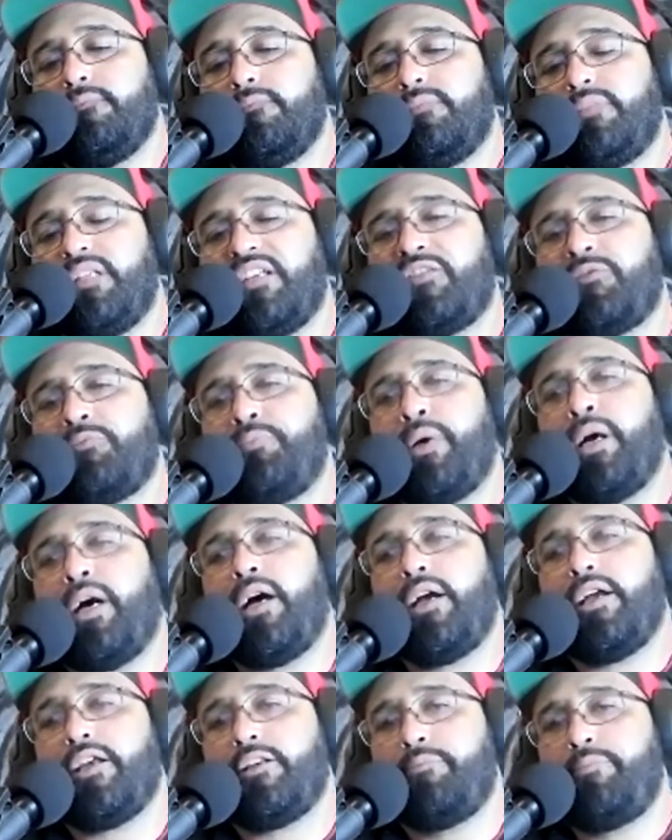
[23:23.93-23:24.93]

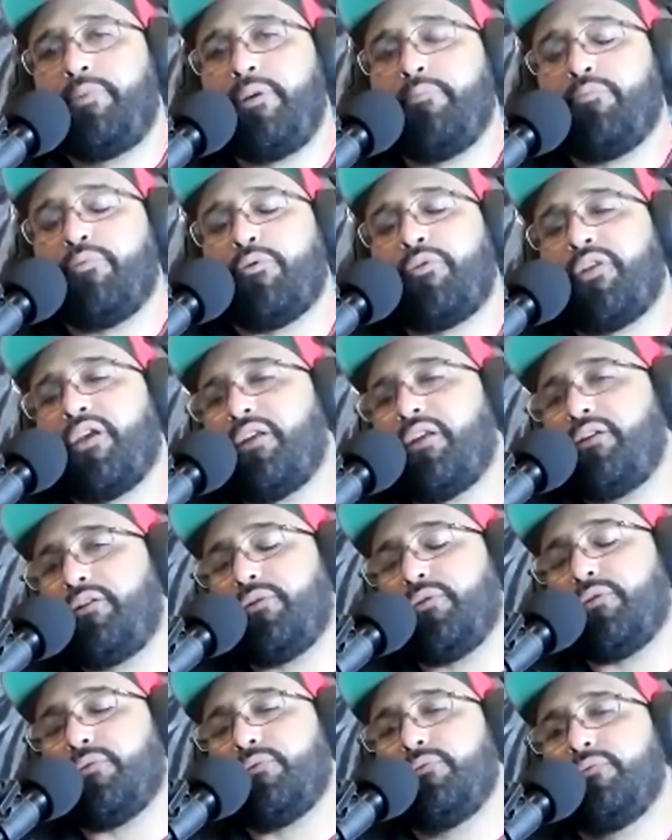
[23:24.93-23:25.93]
despise people that
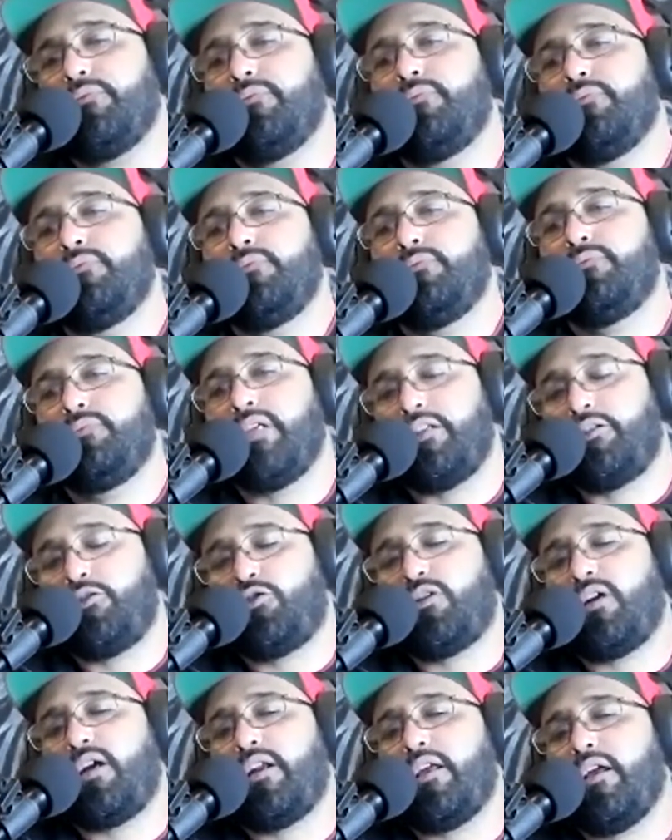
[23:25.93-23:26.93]
do, that
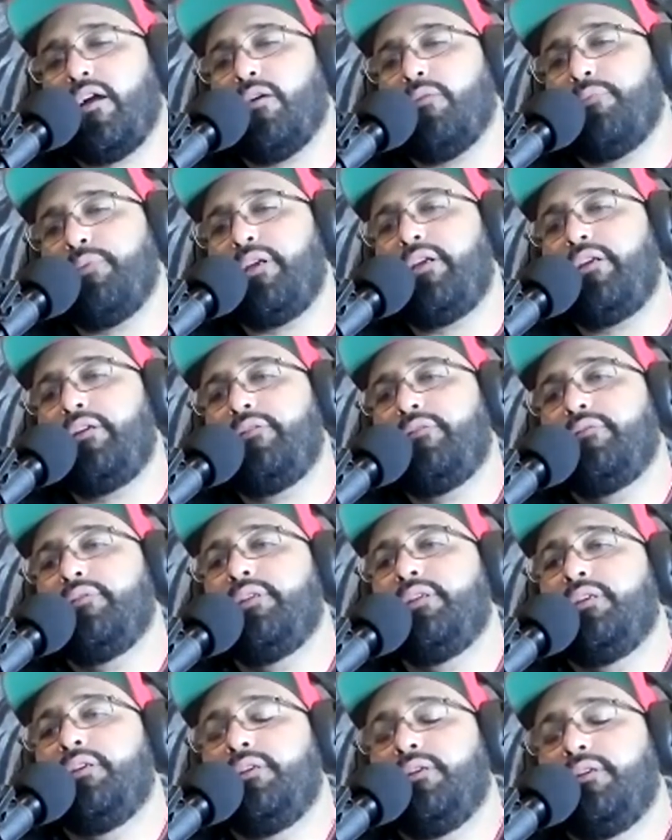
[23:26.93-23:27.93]
try to help me.
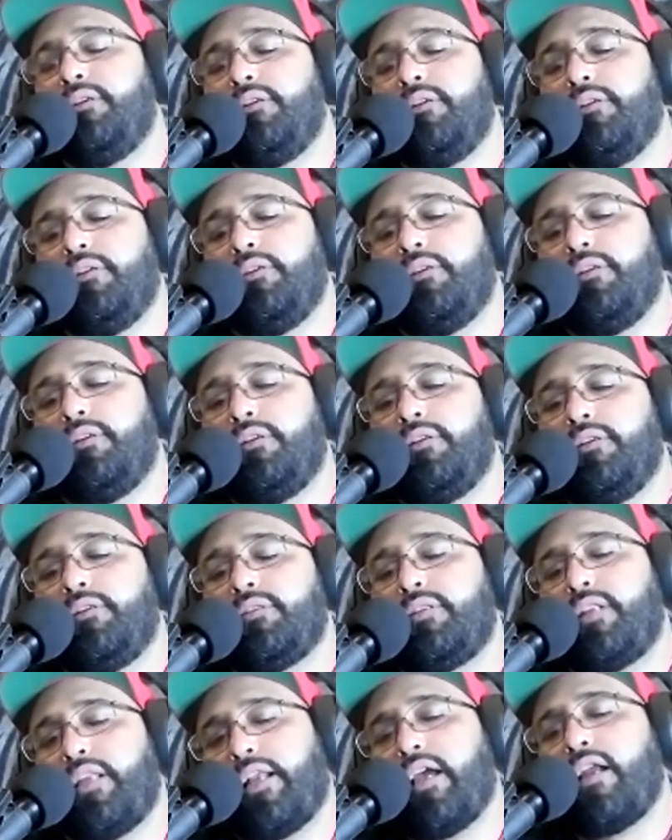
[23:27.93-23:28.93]

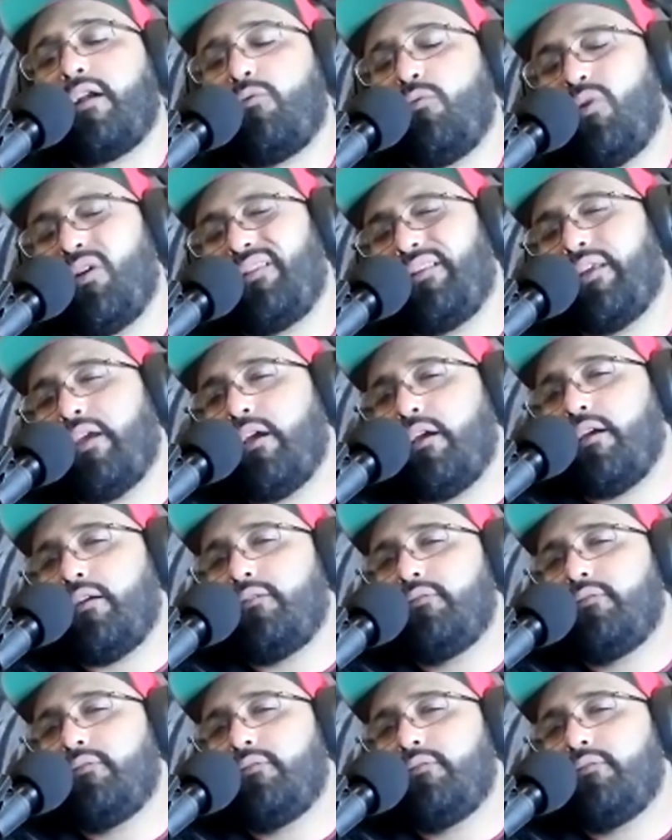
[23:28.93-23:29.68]
It's like I don't want that.